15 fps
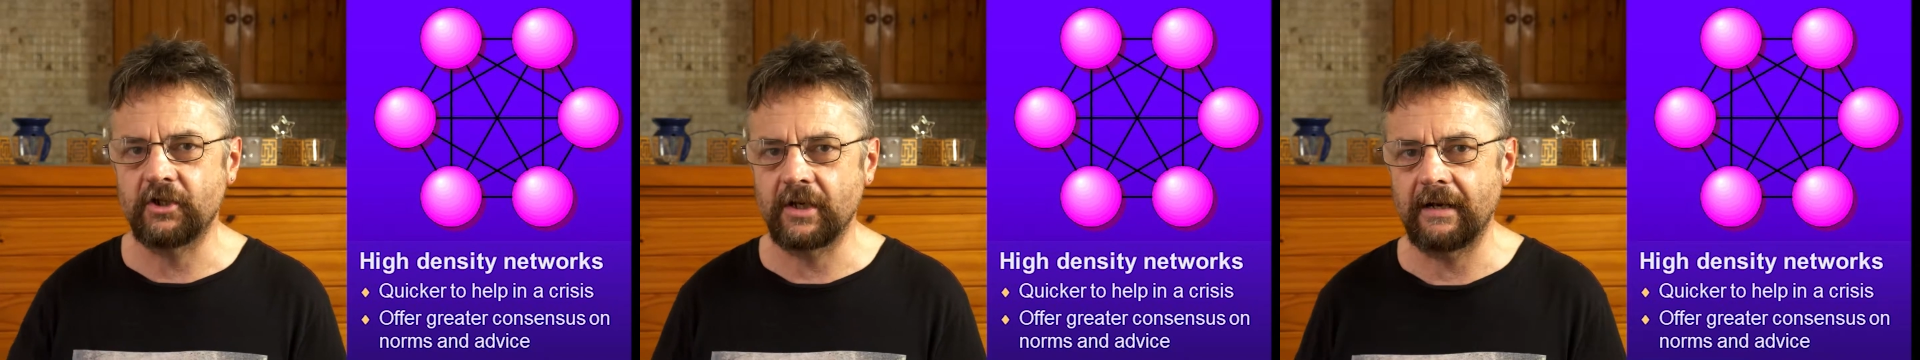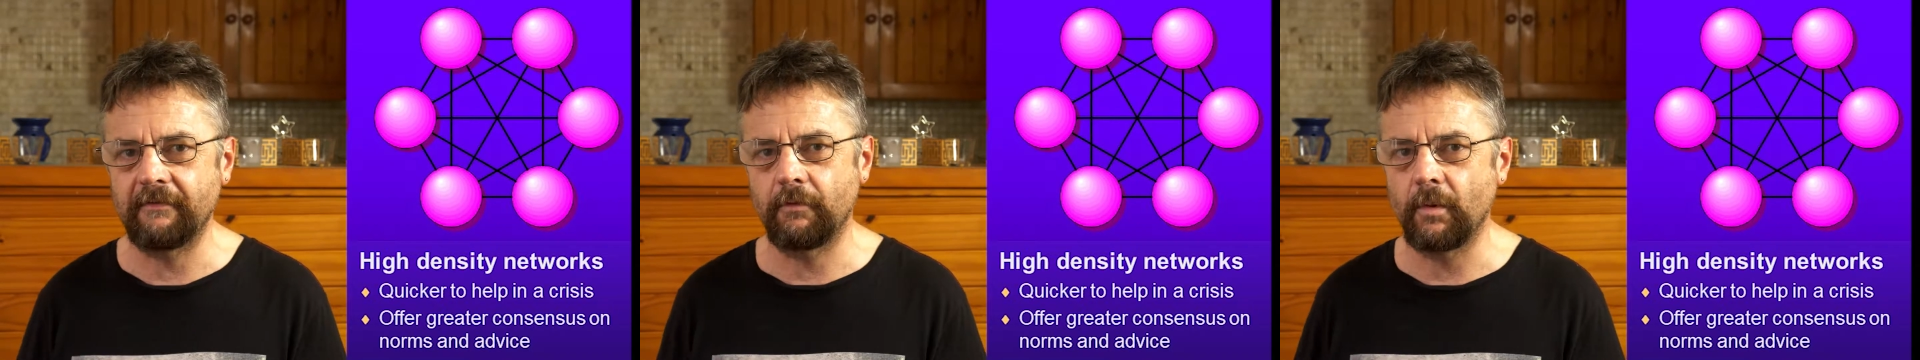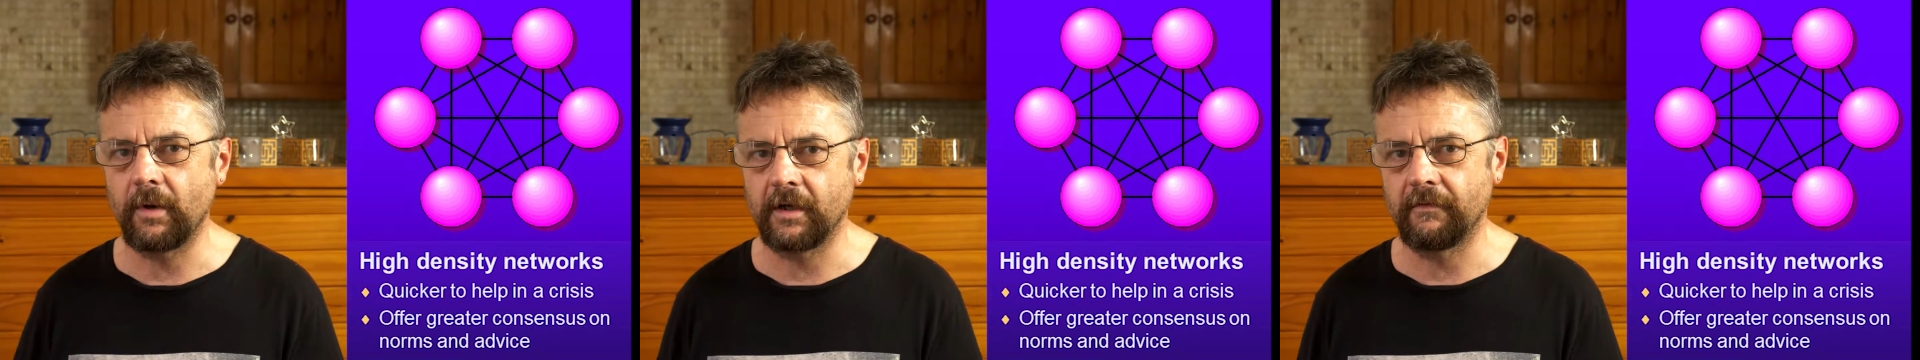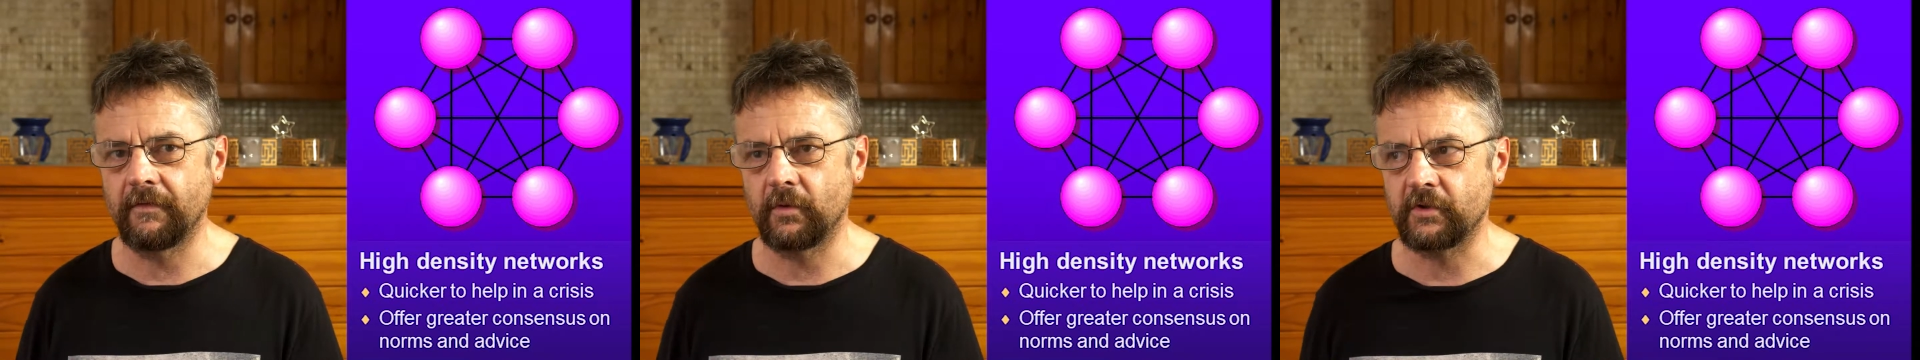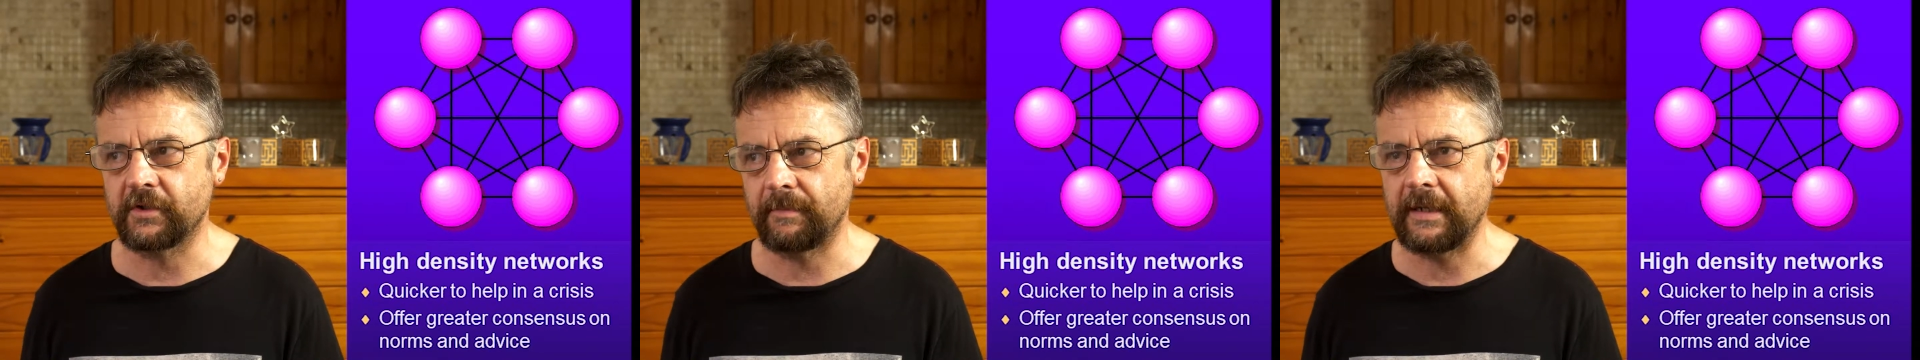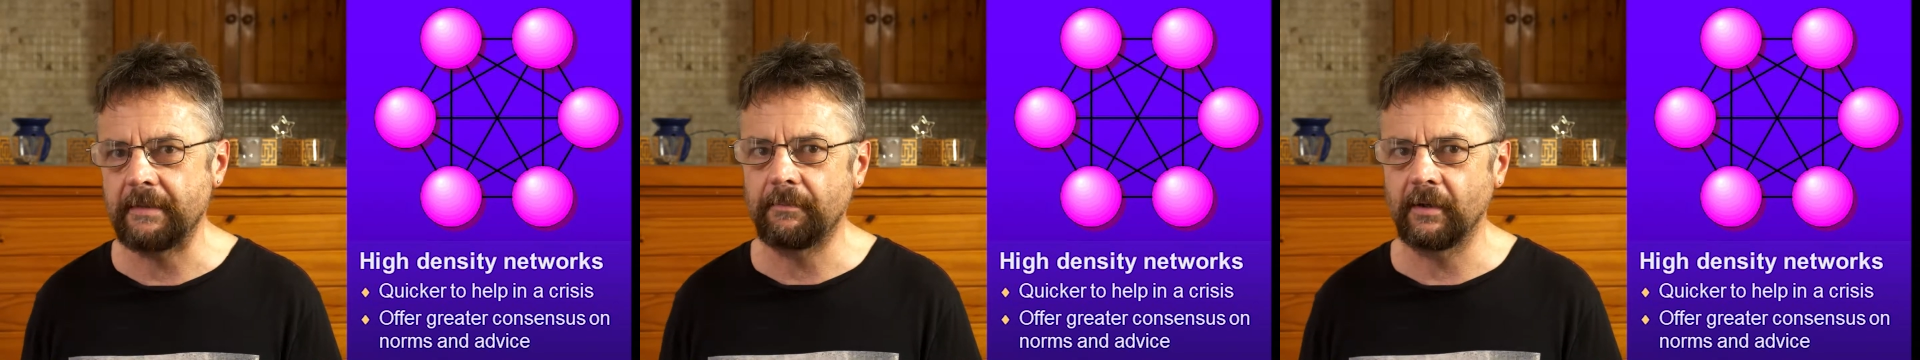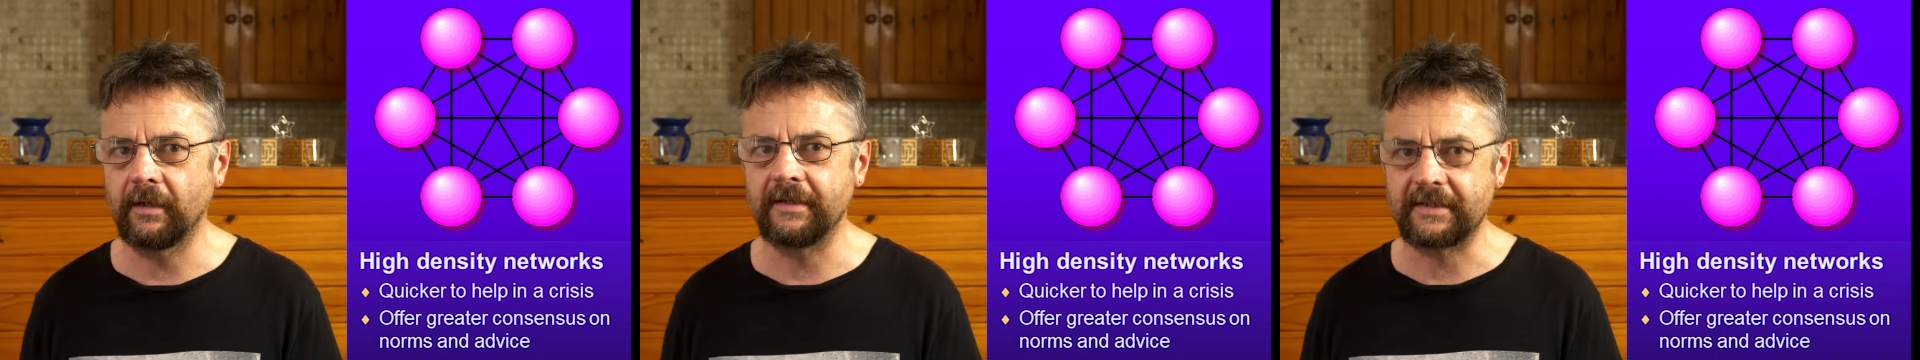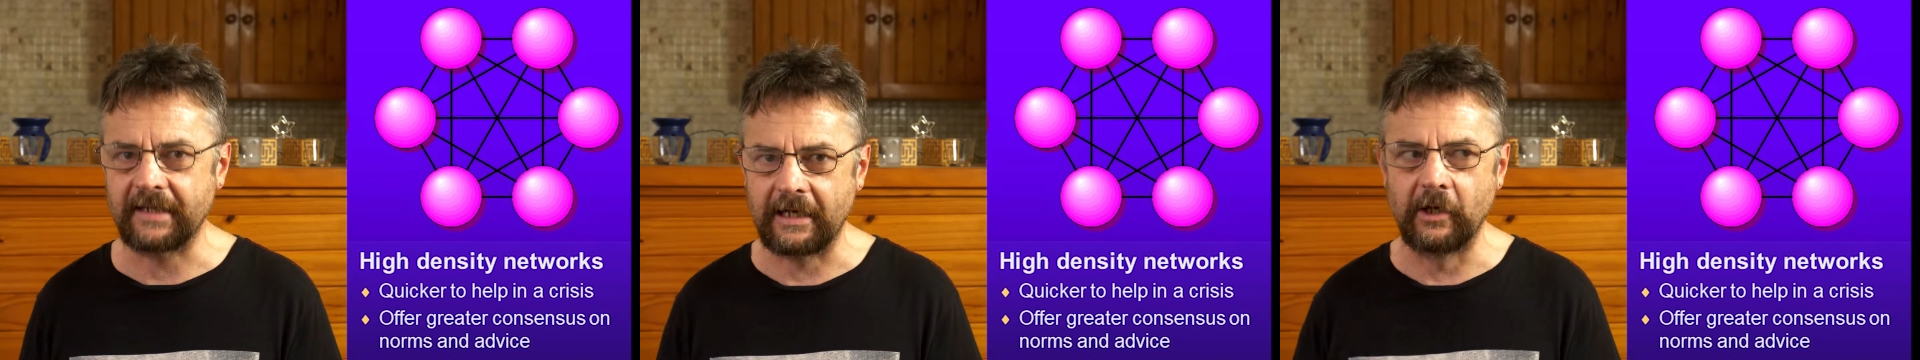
and every one of those people and say,